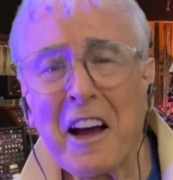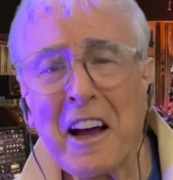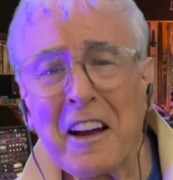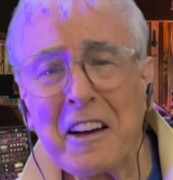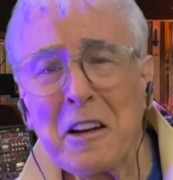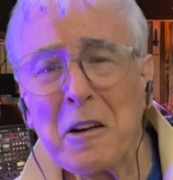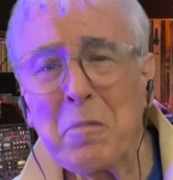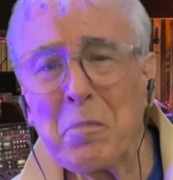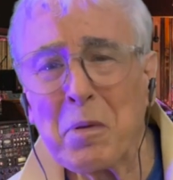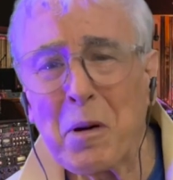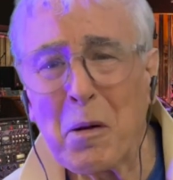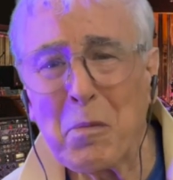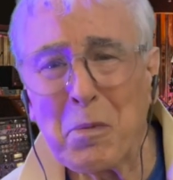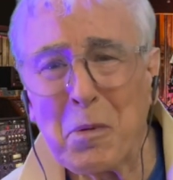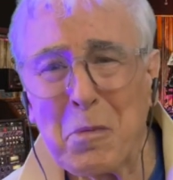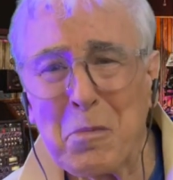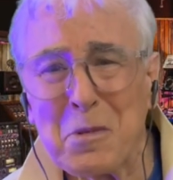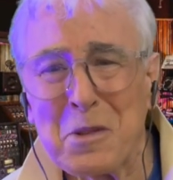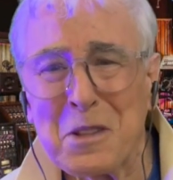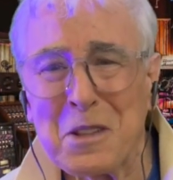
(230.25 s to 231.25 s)
any
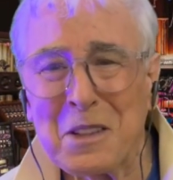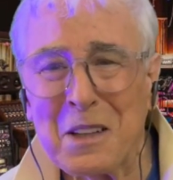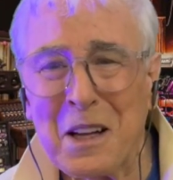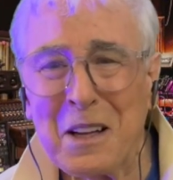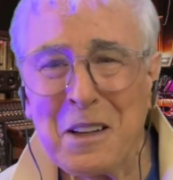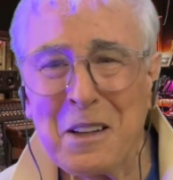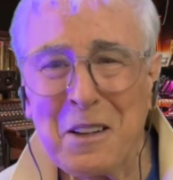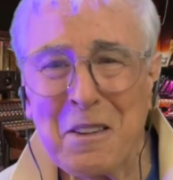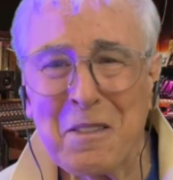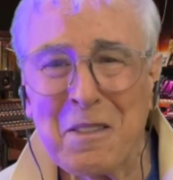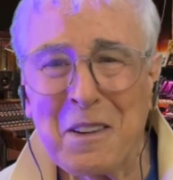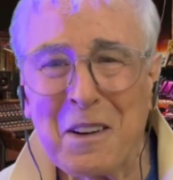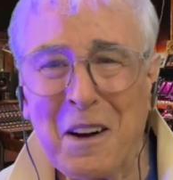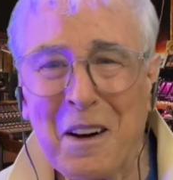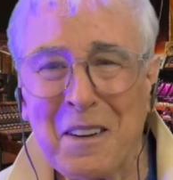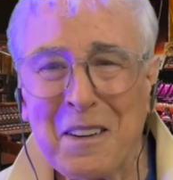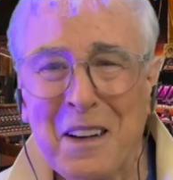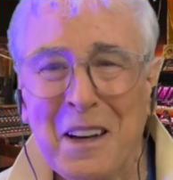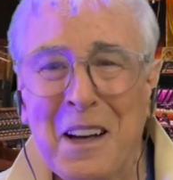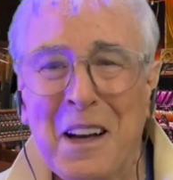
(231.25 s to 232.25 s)
problems that you've got.